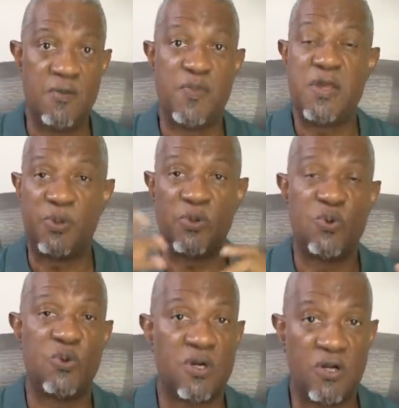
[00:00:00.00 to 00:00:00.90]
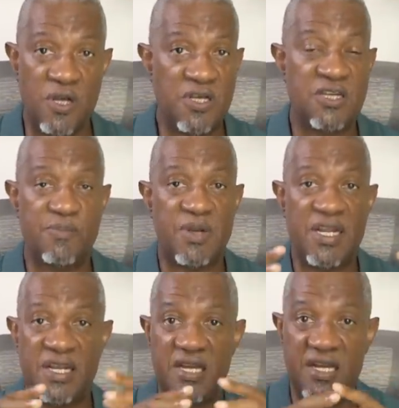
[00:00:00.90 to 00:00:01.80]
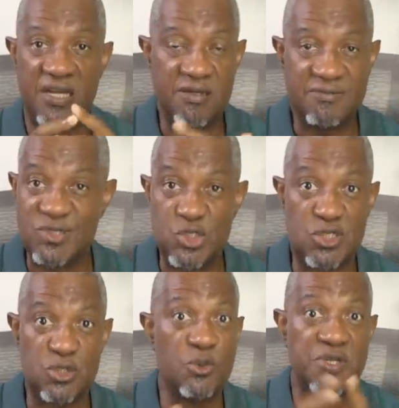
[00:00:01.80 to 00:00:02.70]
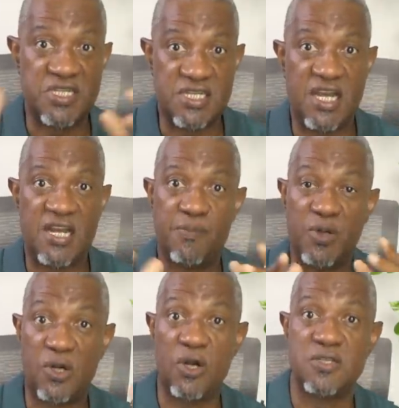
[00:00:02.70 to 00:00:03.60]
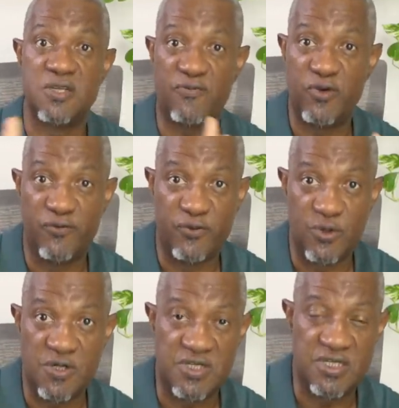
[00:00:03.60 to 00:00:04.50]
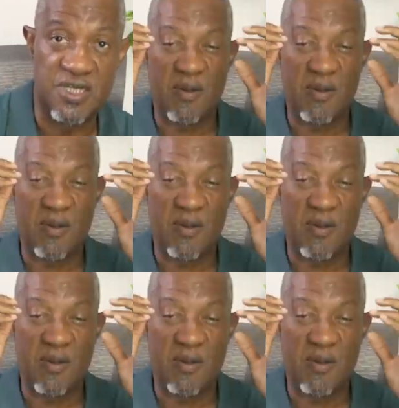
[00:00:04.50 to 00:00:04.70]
people who are contemplating suicide because of divorce.